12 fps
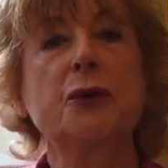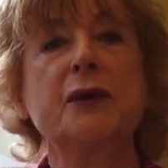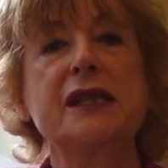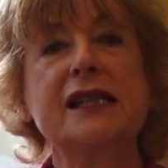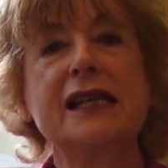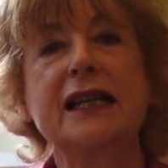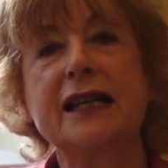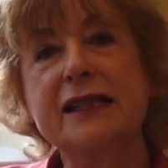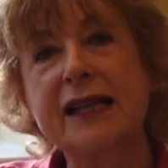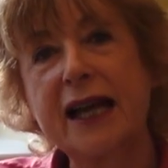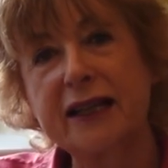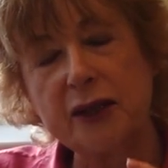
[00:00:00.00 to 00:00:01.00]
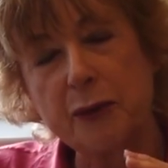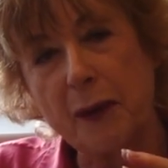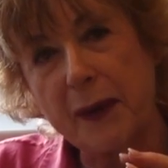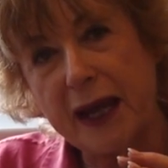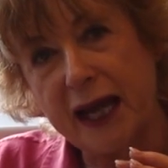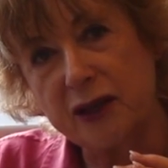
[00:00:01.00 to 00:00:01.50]
always see exactly what
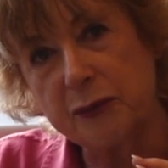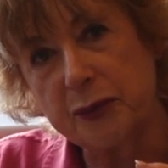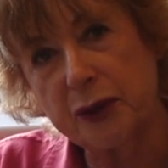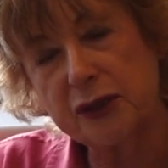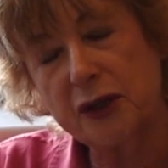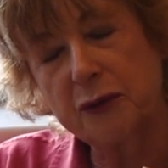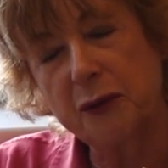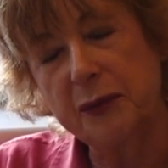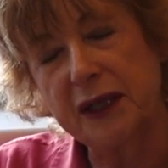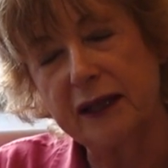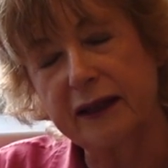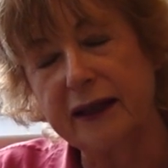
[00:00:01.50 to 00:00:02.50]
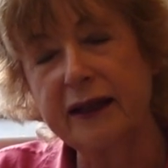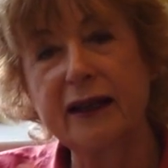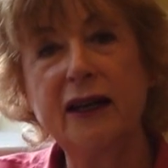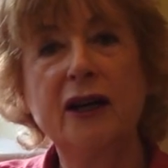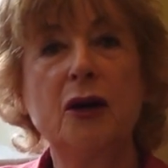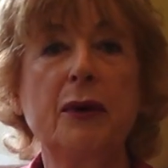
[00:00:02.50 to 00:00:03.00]
the end product will be like
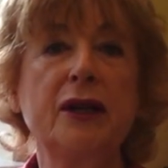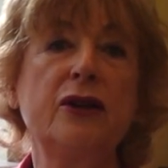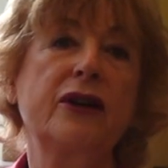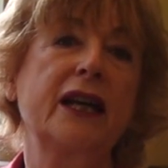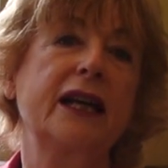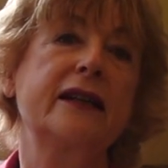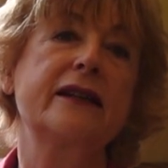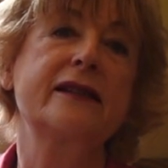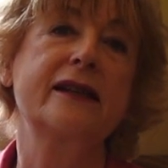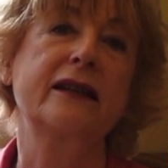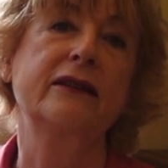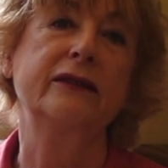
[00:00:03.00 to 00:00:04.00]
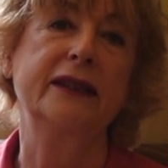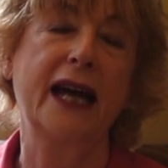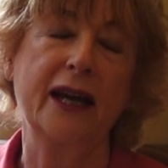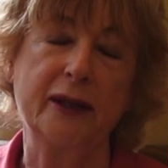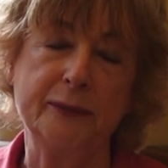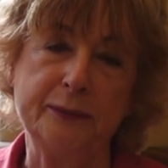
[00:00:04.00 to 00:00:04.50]
by looking at a single
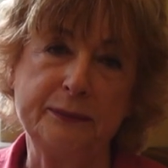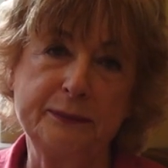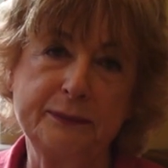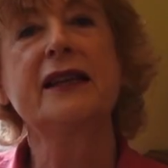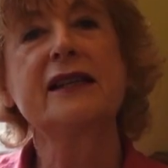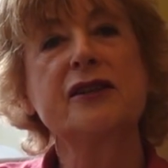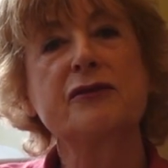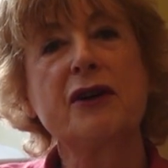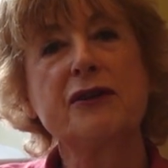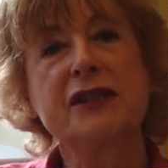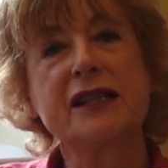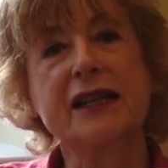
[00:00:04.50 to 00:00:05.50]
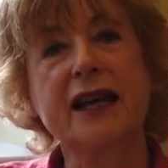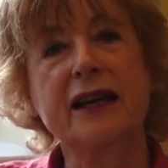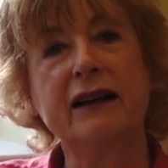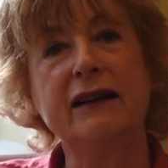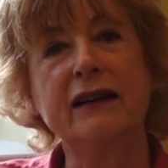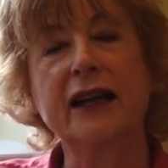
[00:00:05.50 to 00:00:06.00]
layer. This is Rose's
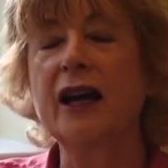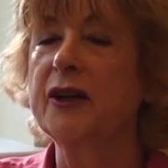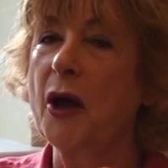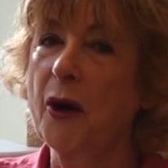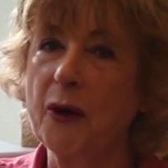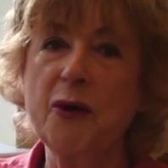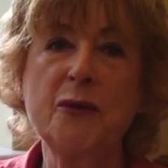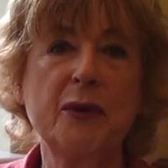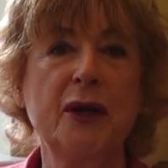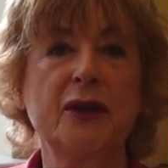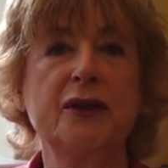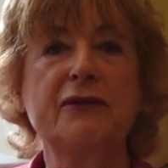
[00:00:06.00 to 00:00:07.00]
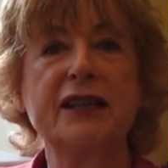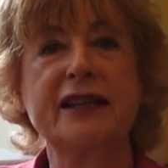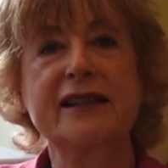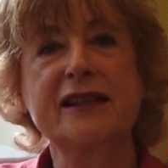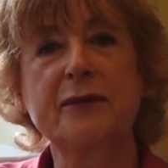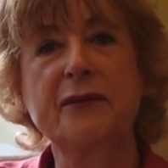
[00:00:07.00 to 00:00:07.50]
AI, and I hope you've
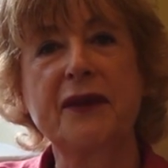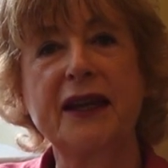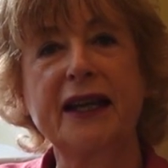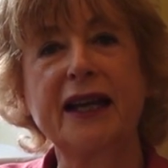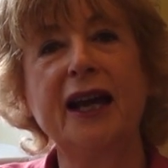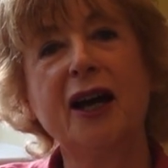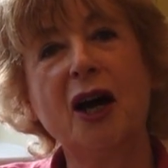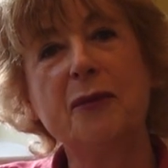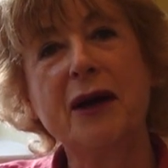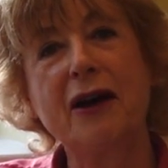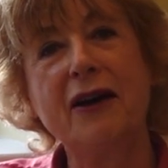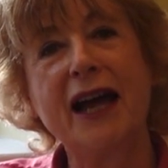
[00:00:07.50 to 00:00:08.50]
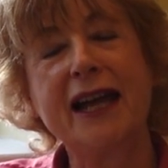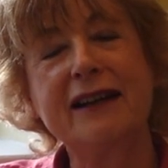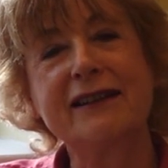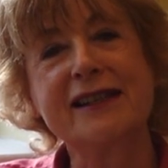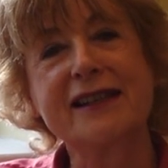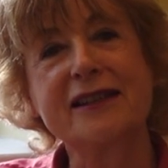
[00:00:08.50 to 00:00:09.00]
learnt something about
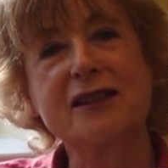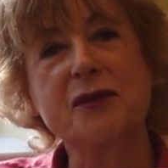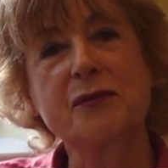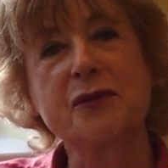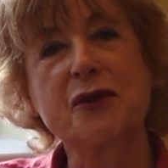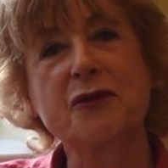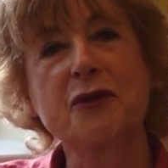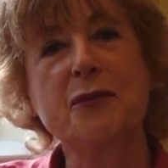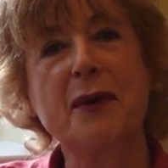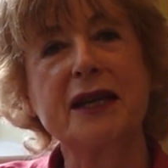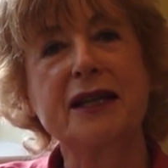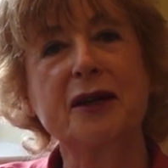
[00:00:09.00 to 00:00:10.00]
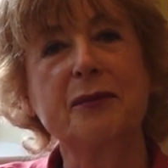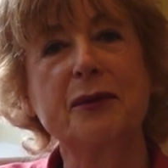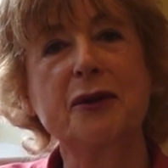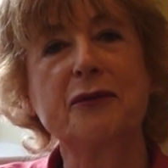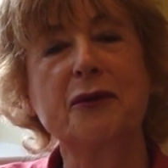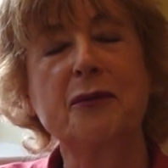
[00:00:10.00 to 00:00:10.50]
AI systems through baking
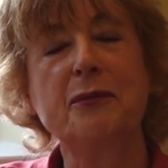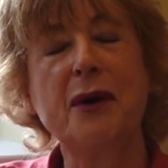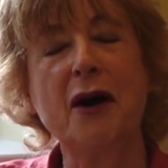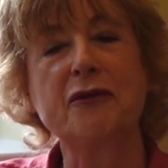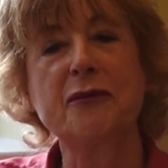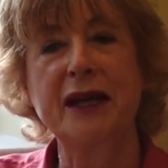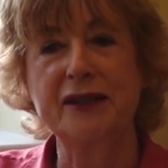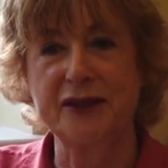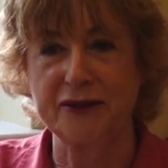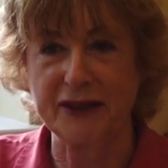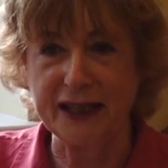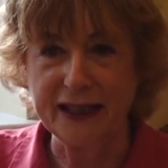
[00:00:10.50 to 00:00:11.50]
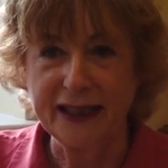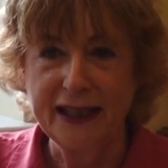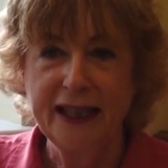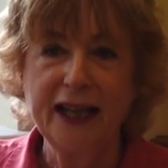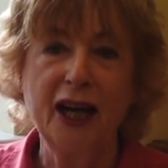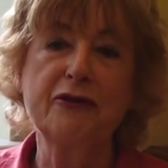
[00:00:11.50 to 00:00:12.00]
beautiful puff pastry.
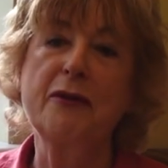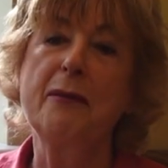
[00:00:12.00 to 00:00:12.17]
And